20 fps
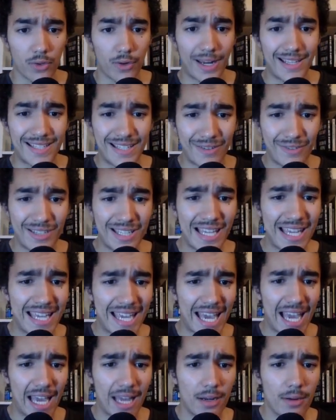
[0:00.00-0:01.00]
creativity
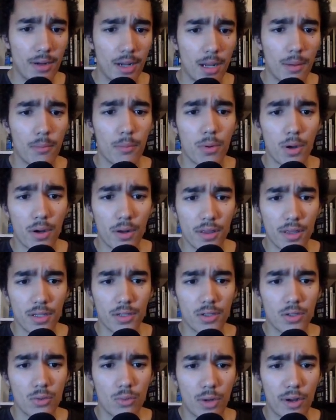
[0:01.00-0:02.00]
can
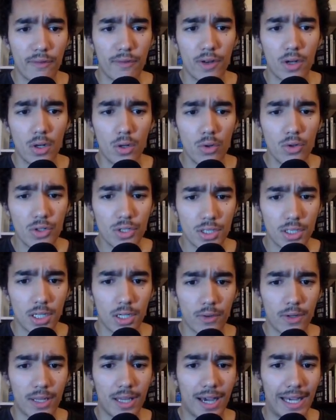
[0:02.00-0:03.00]
birth to
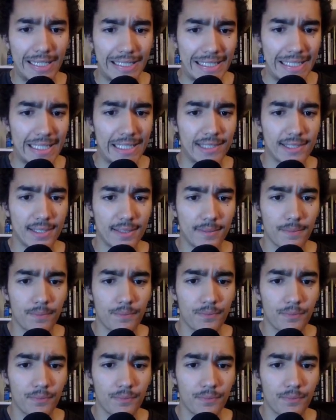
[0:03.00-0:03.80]
revolutionary ideas,